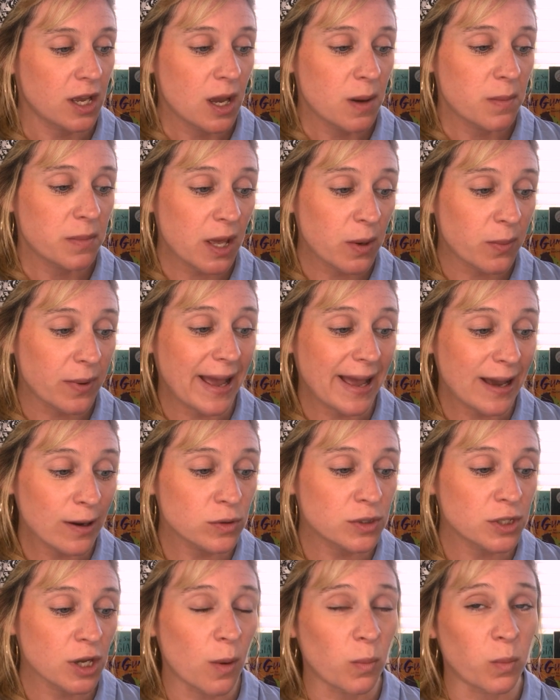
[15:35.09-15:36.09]
but they were
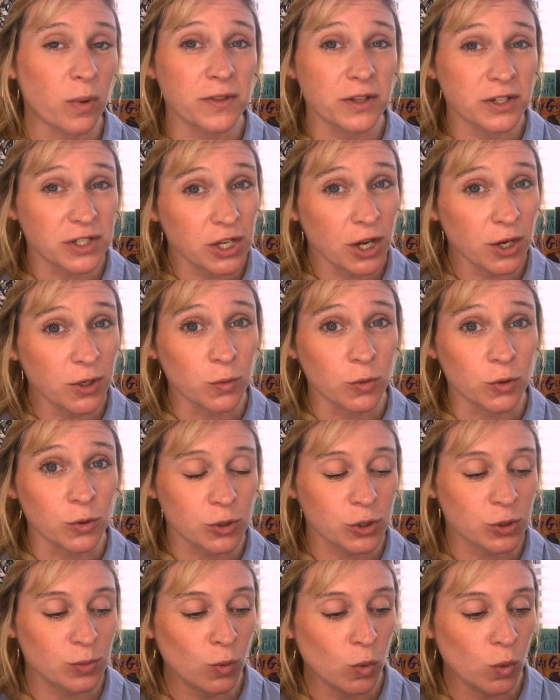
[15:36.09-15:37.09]
held up when the tunnel got
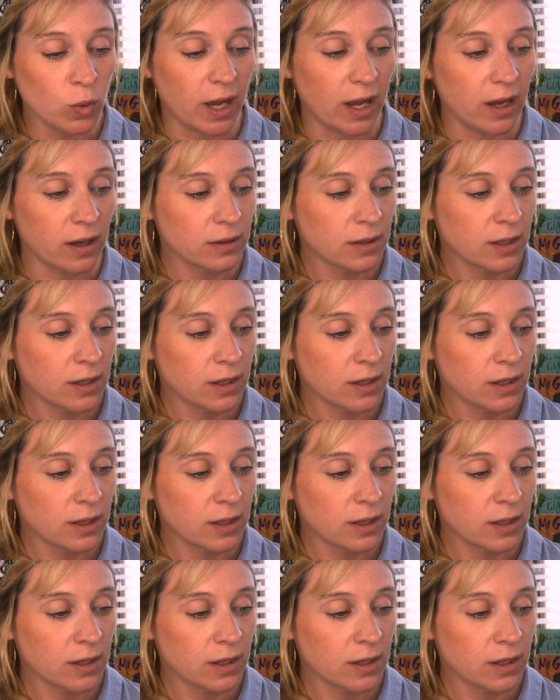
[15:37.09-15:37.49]
smaller